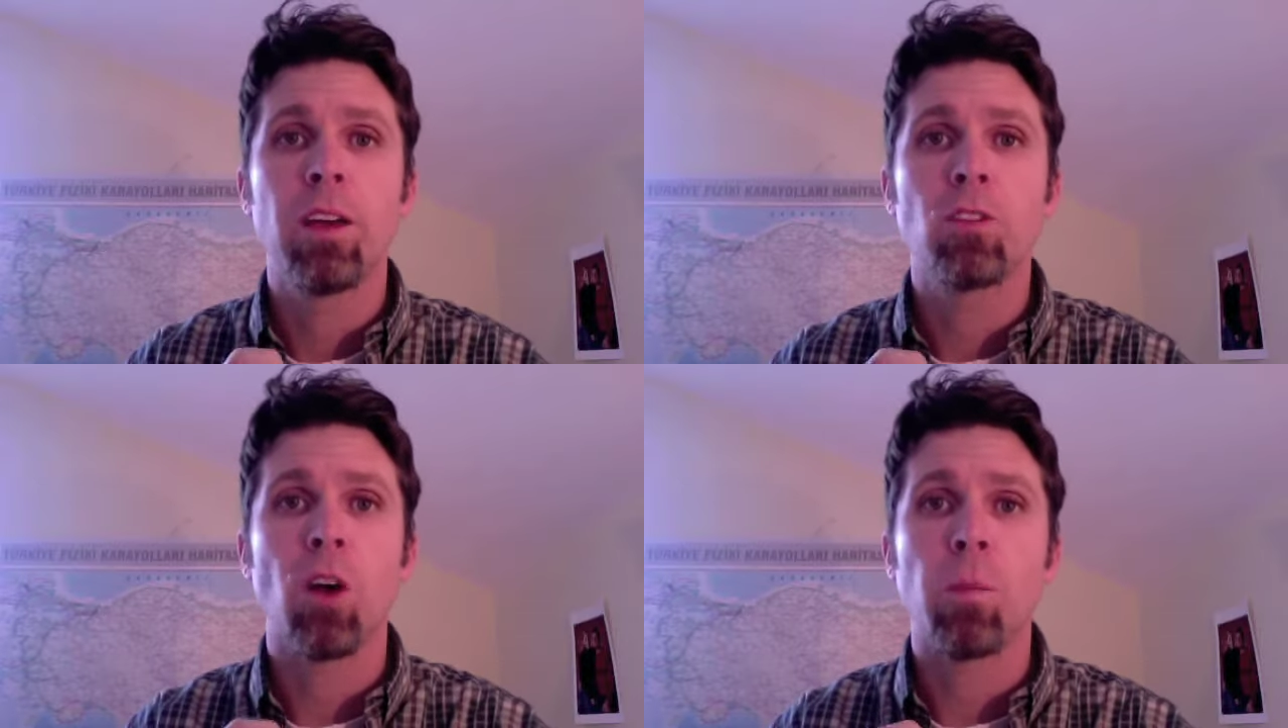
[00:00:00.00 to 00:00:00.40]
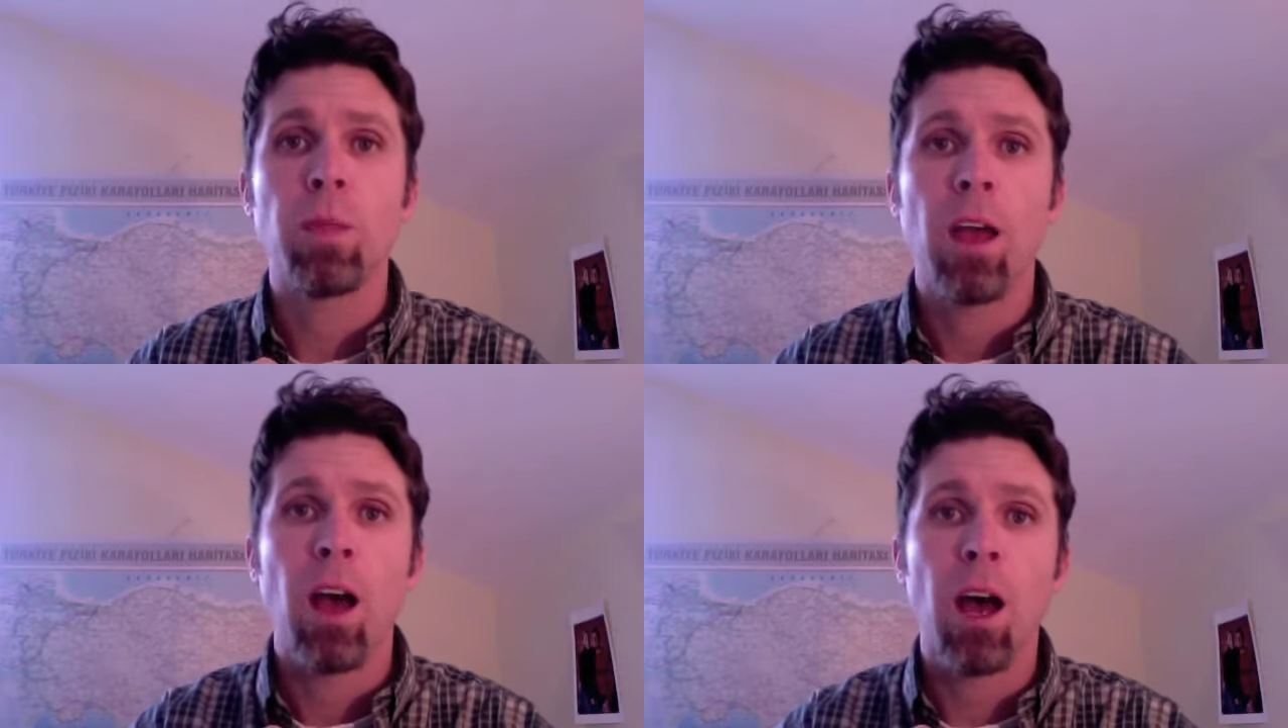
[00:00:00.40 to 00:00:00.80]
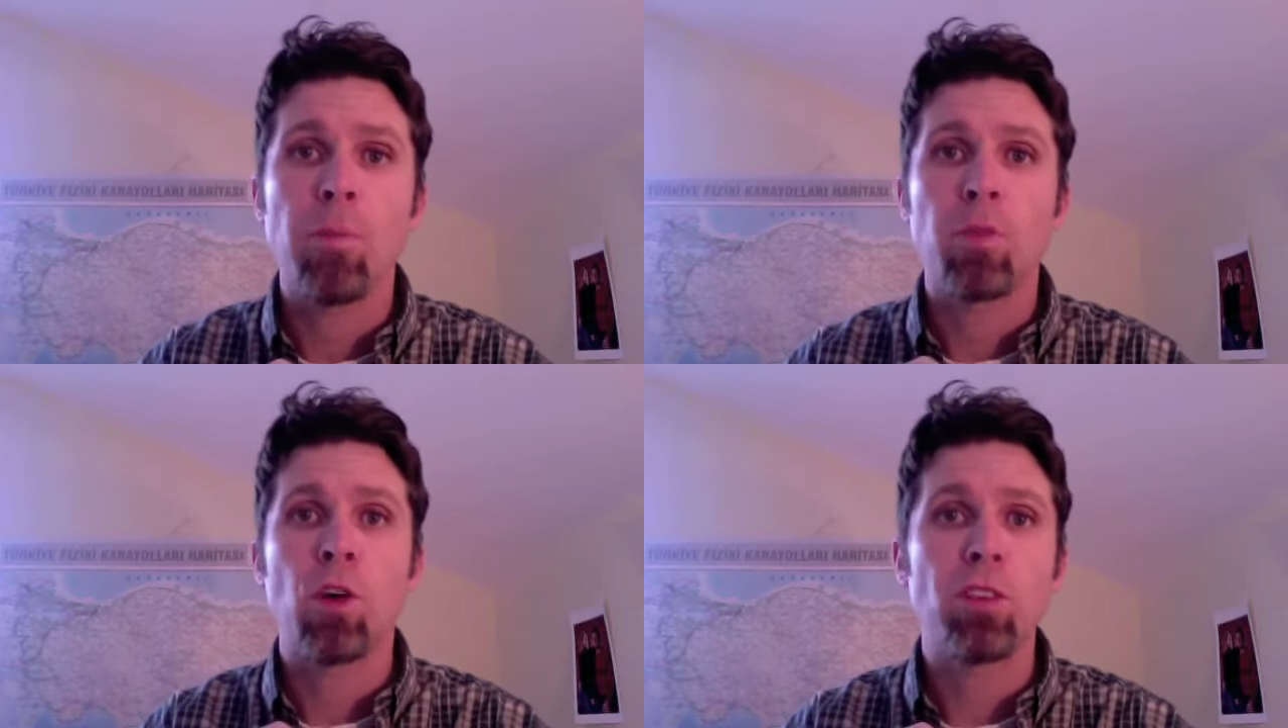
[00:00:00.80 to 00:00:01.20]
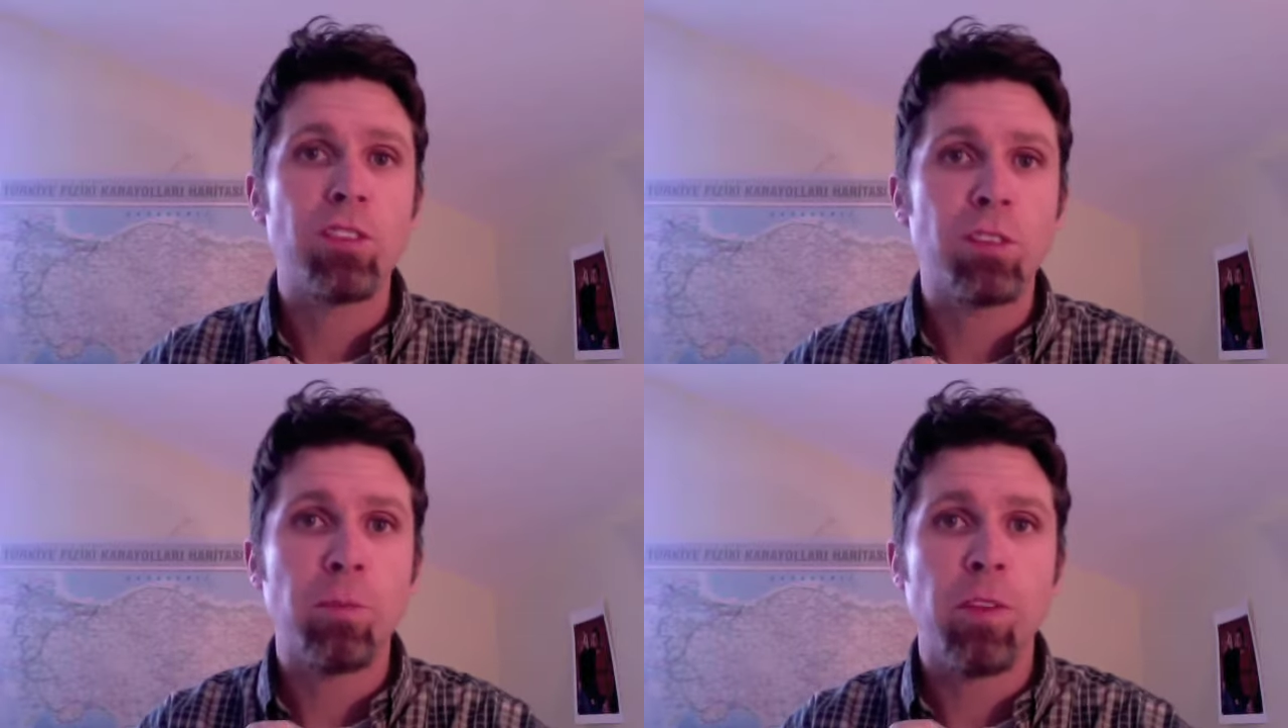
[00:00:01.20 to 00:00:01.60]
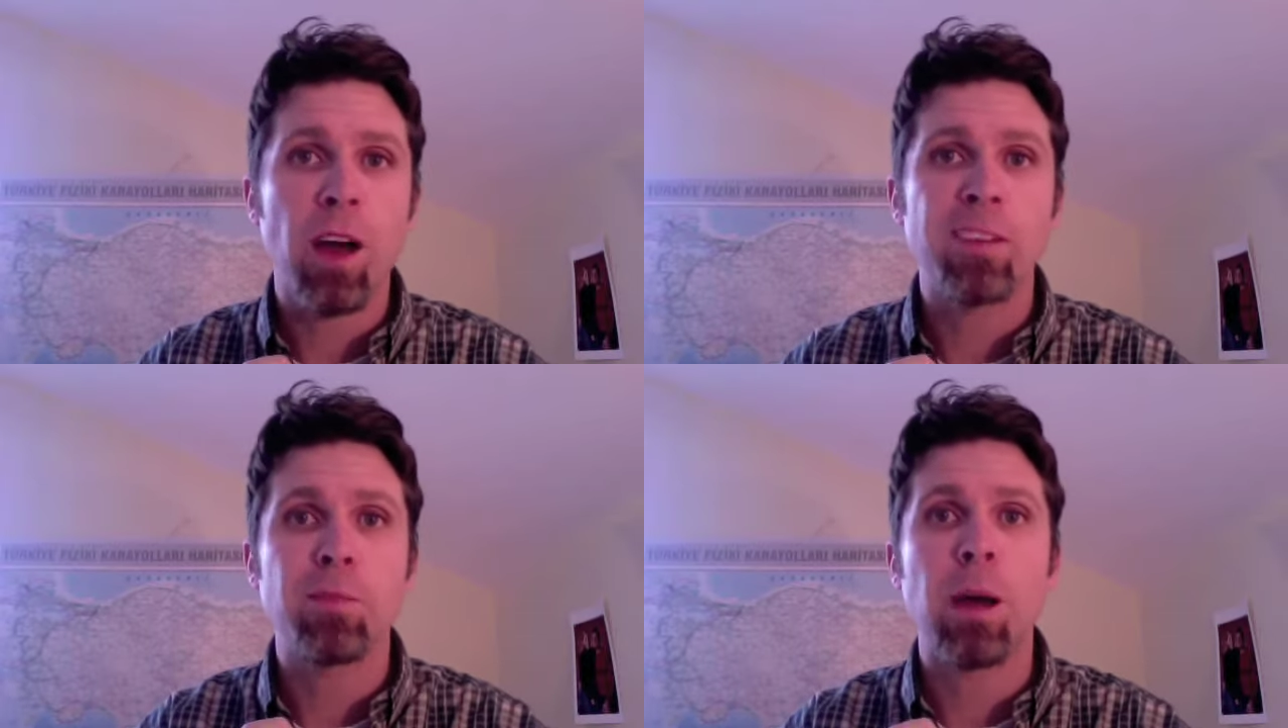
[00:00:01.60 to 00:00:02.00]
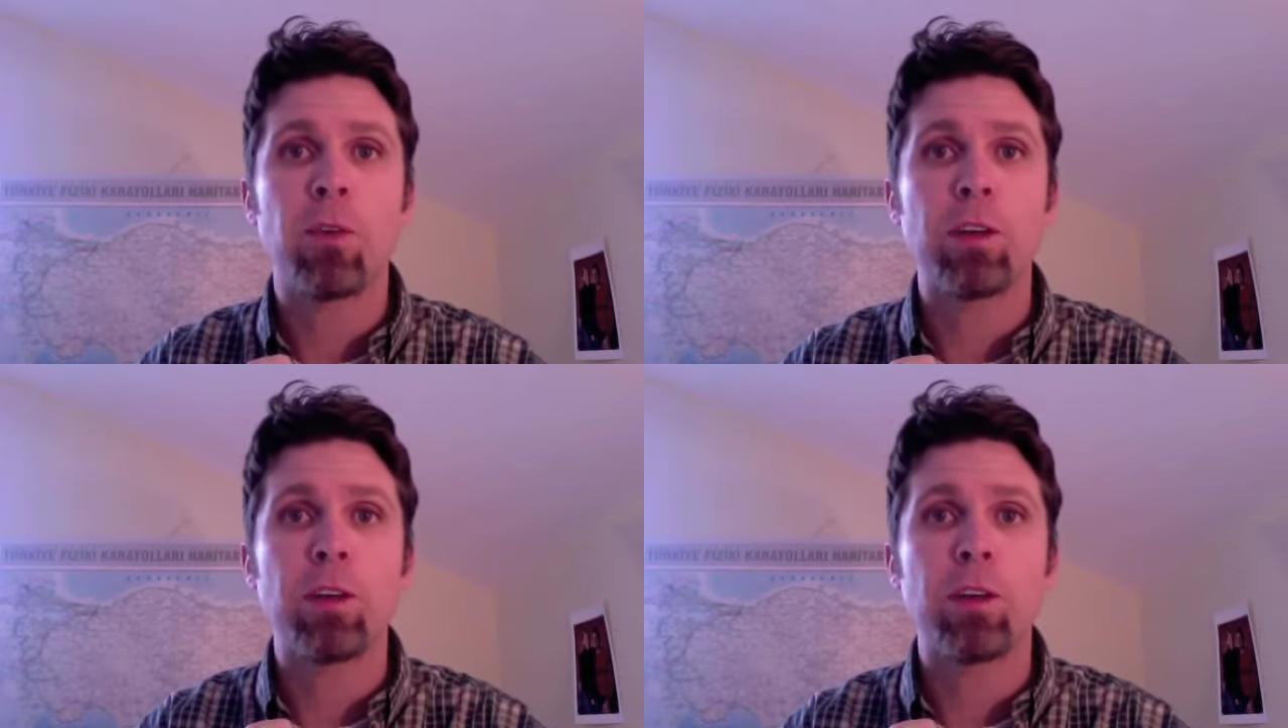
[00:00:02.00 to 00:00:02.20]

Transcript: So those are some thoughts about